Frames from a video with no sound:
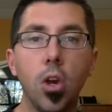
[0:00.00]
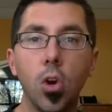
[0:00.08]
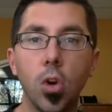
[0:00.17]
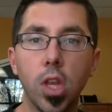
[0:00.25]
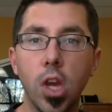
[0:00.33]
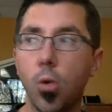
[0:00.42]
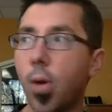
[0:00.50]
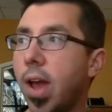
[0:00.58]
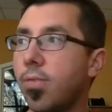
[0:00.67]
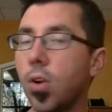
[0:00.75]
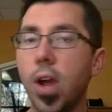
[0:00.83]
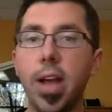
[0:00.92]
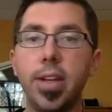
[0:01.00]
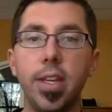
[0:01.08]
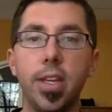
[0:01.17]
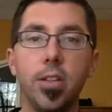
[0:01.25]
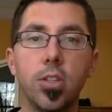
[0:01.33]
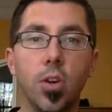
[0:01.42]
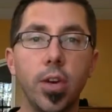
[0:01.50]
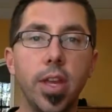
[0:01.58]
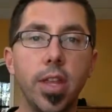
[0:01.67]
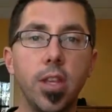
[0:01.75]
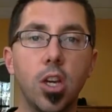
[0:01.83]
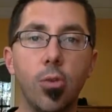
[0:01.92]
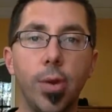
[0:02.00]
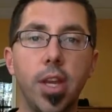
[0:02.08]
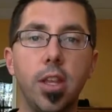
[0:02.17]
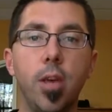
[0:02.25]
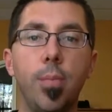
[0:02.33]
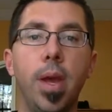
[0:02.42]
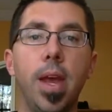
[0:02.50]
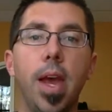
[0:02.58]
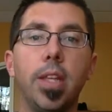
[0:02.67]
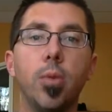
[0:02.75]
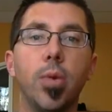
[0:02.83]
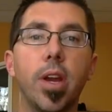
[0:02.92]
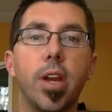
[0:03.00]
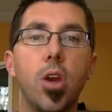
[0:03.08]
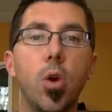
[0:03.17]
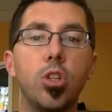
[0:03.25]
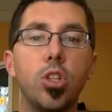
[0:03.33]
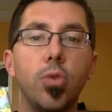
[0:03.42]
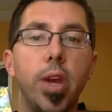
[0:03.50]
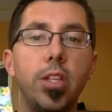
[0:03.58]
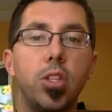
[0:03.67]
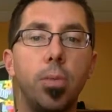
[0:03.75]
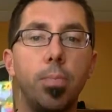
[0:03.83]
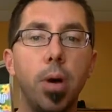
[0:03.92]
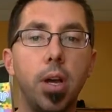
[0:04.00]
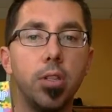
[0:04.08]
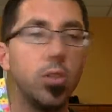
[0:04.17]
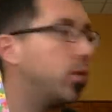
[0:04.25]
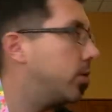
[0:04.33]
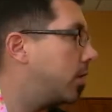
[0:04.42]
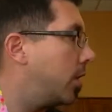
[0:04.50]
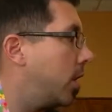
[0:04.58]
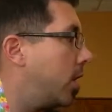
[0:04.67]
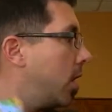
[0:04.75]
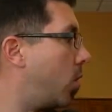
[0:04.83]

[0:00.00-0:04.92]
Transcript: Early arriver ideas are in the curriculum, and then we're going to go straight to puzzles.